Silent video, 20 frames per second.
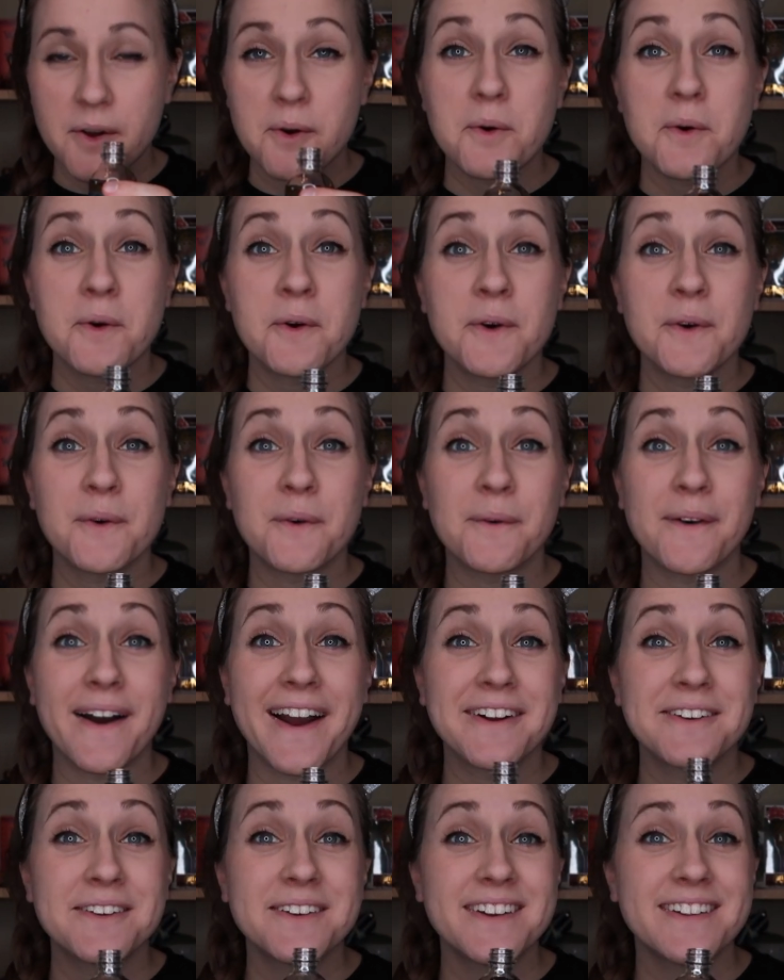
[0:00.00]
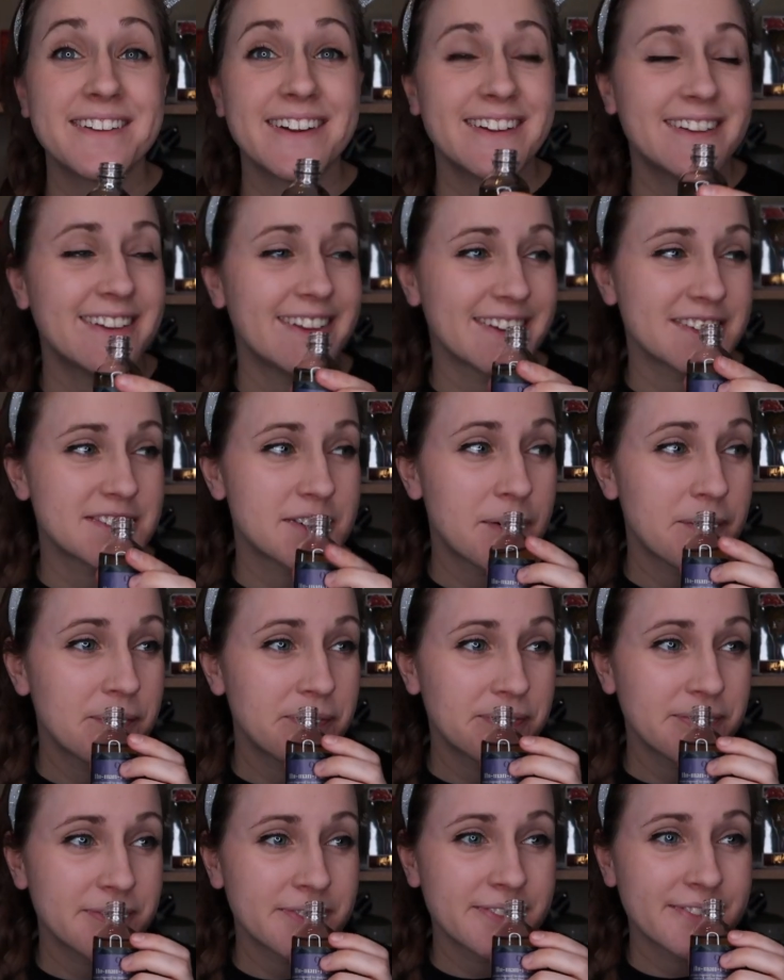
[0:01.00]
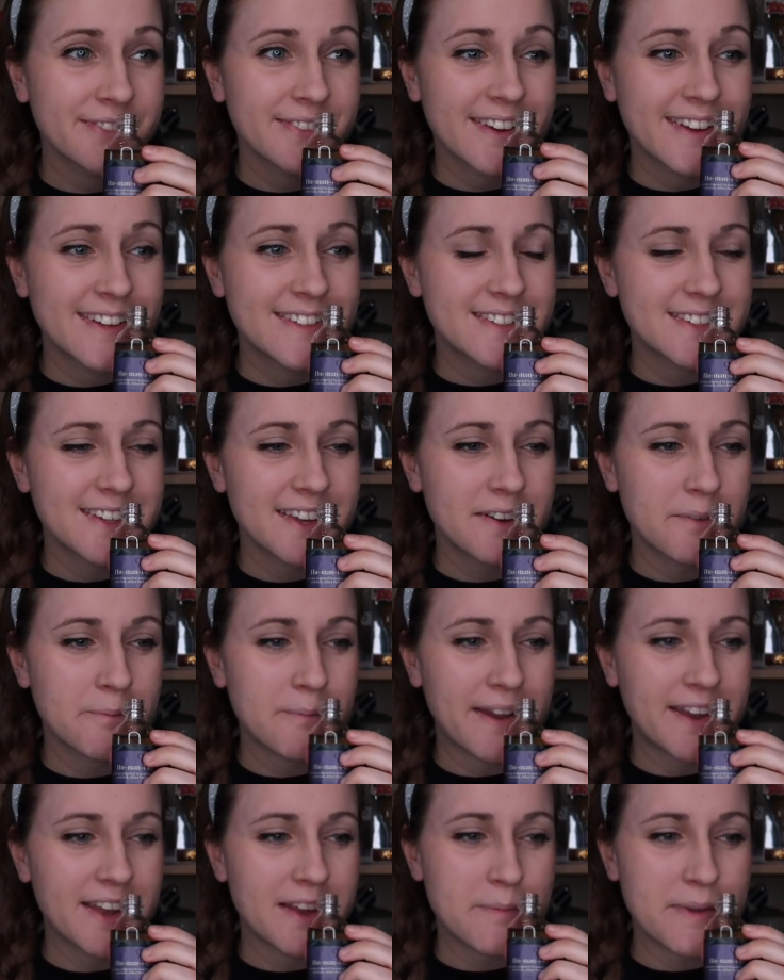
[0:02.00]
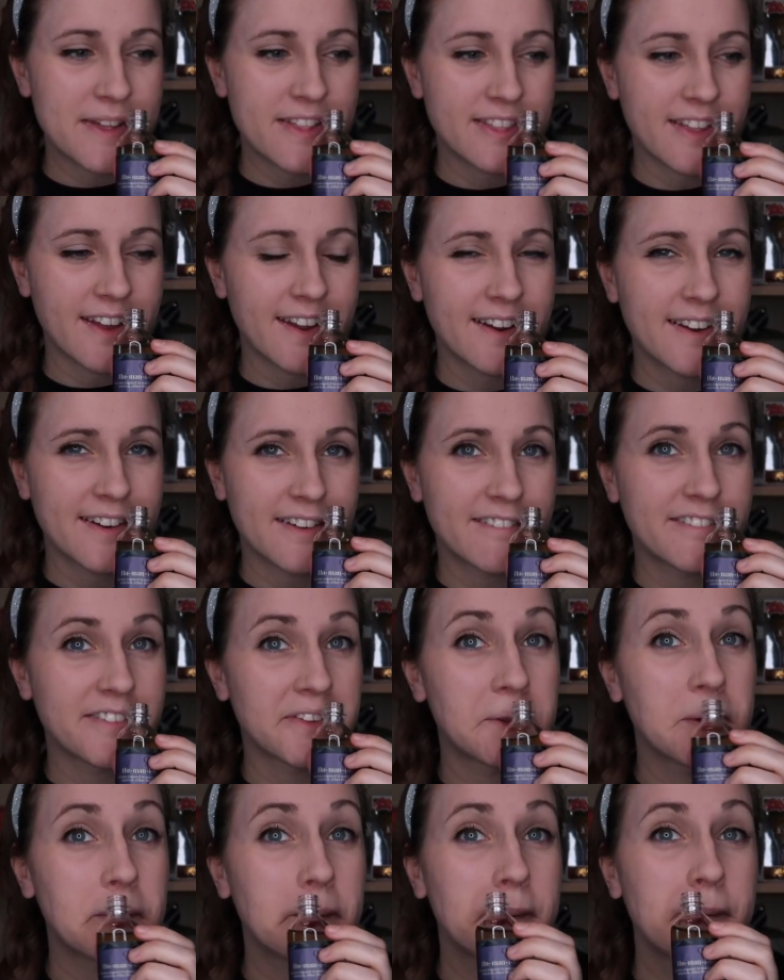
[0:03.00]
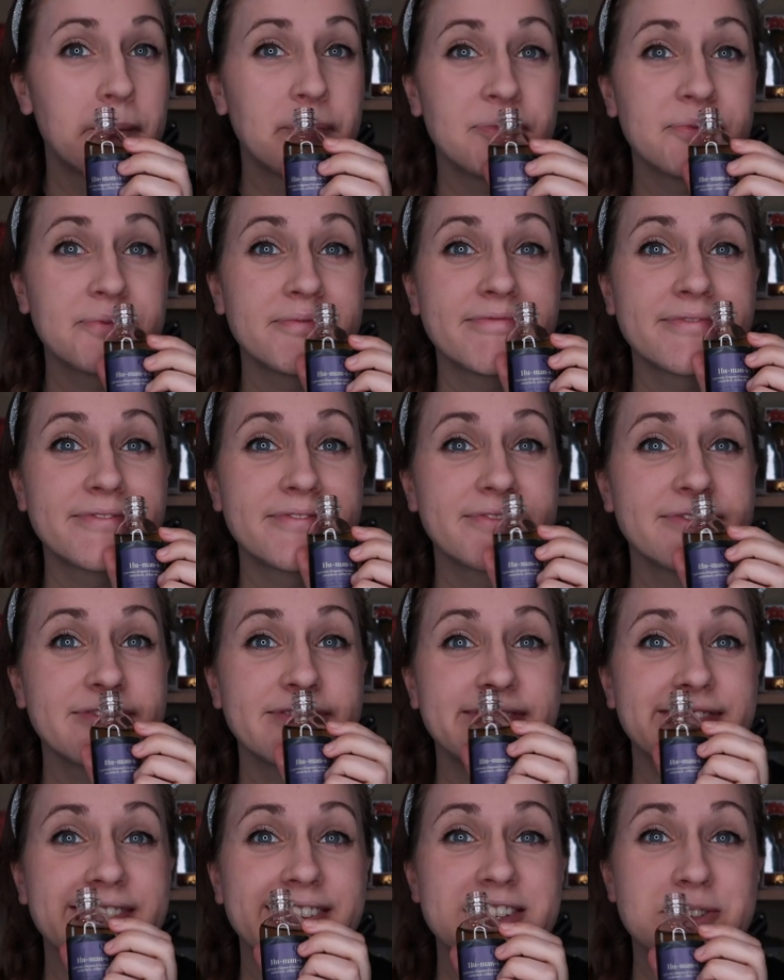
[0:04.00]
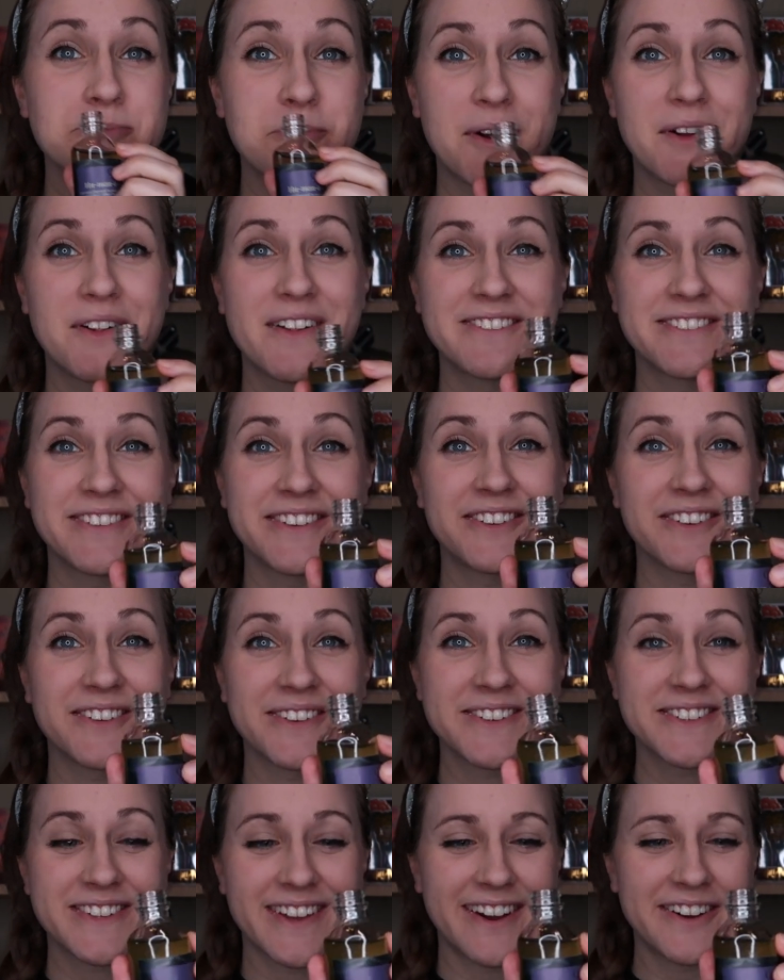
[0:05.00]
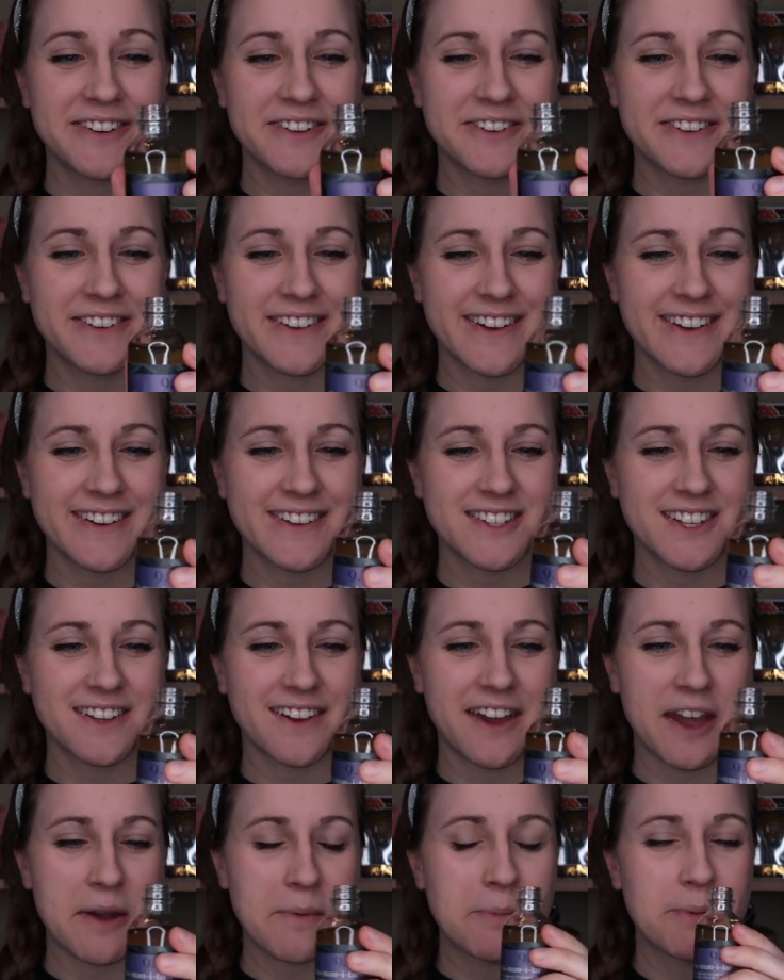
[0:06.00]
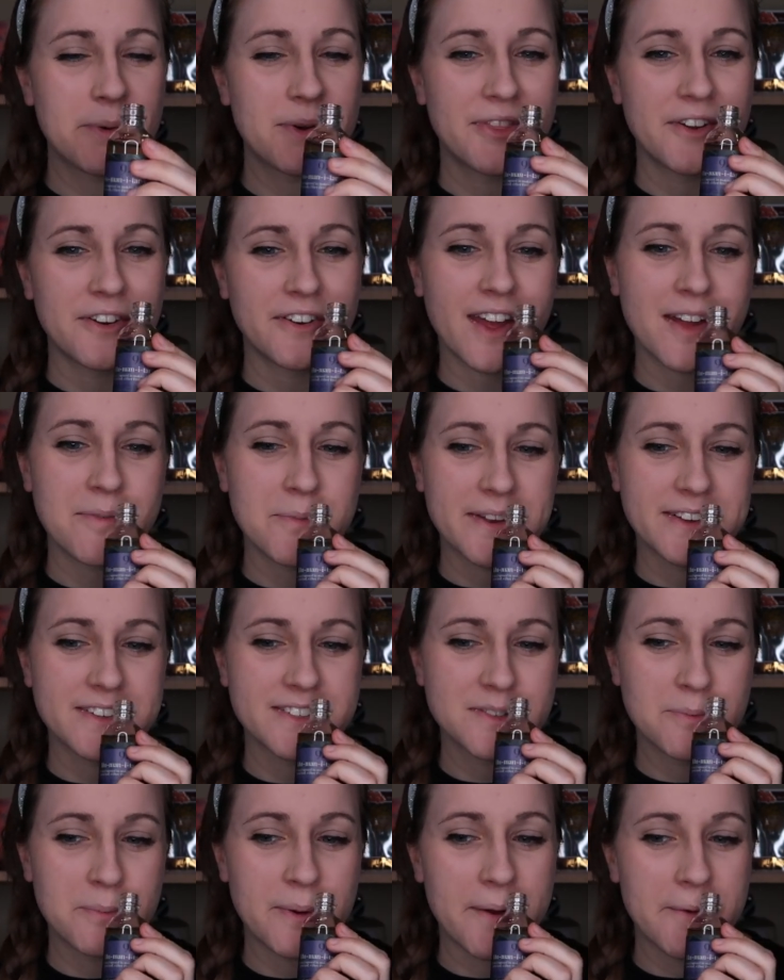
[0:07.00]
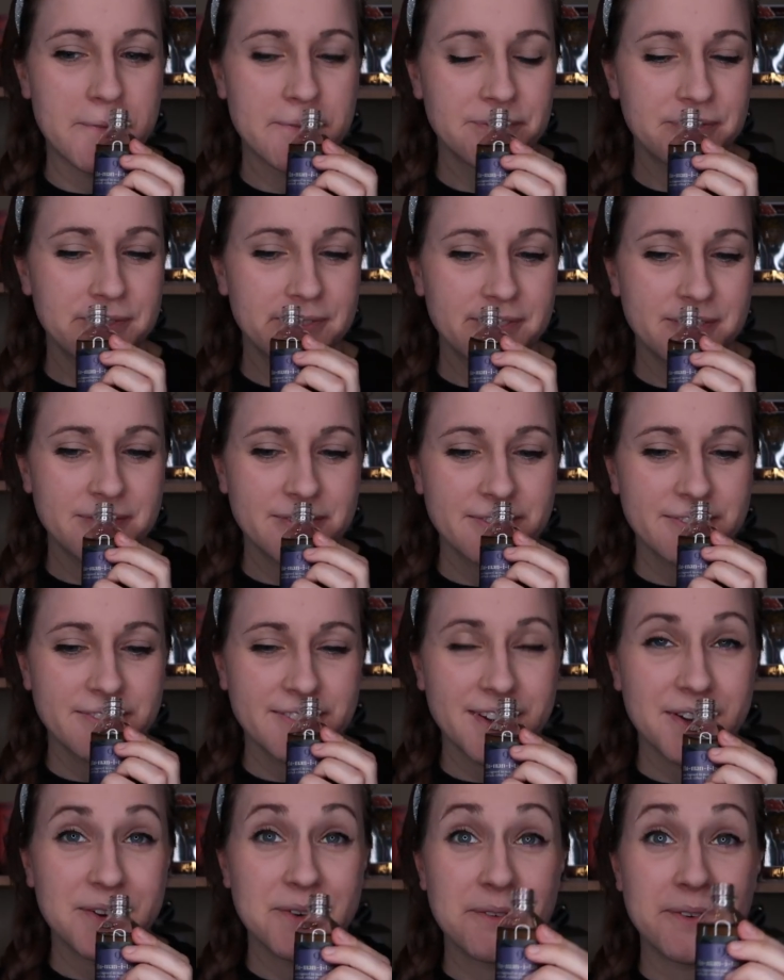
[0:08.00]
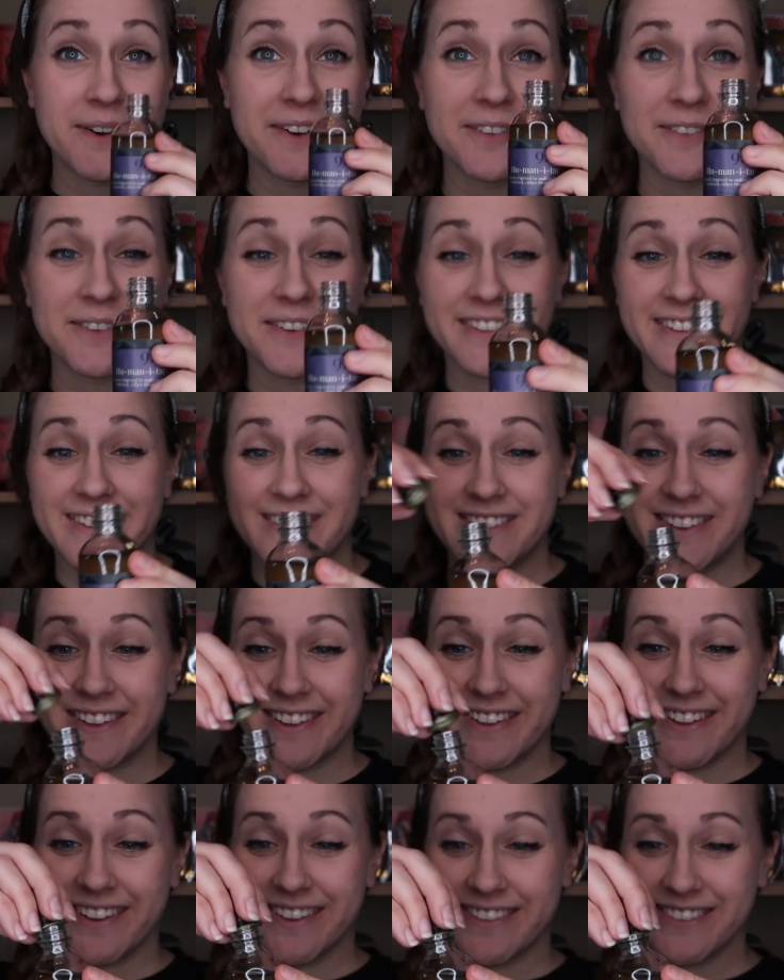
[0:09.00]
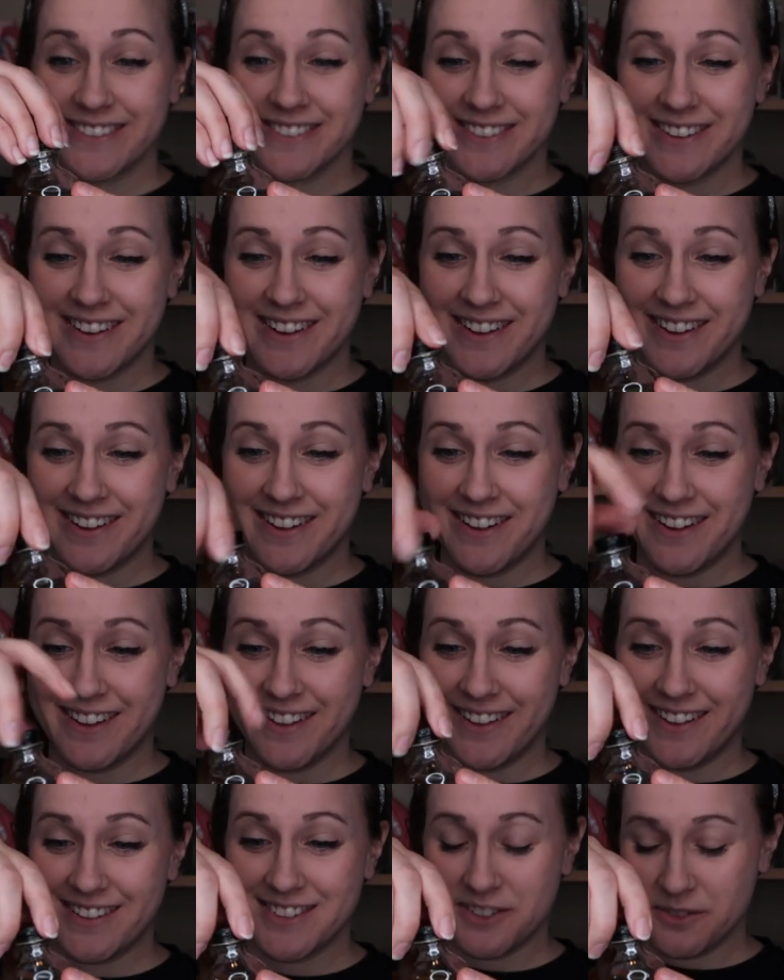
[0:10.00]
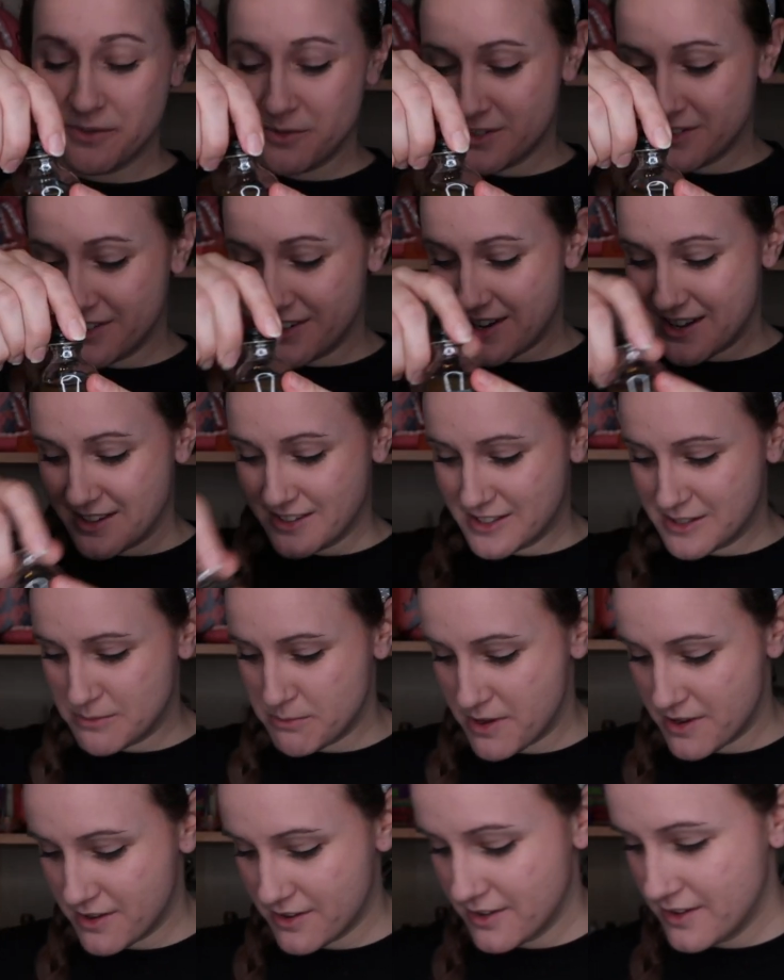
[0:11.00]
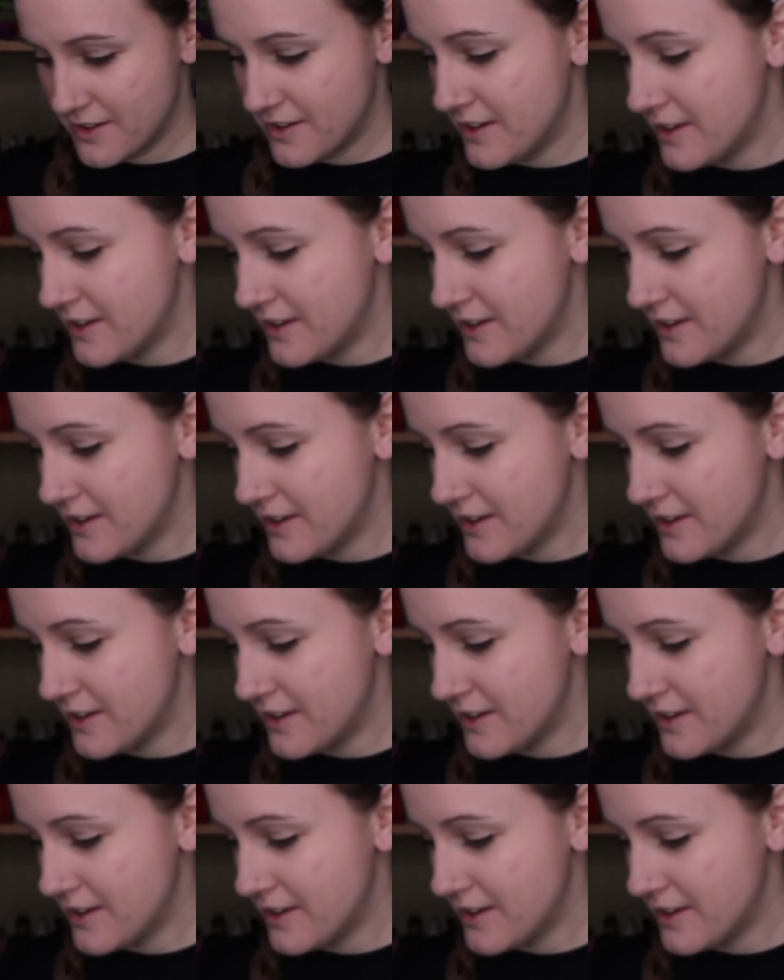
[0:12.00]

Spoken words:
Ooh, I really like this. This is like making me think of the smell of the Girl Scout cookies. I can't remember what their name is, but ooh, I really dig this. That's a really nice smell.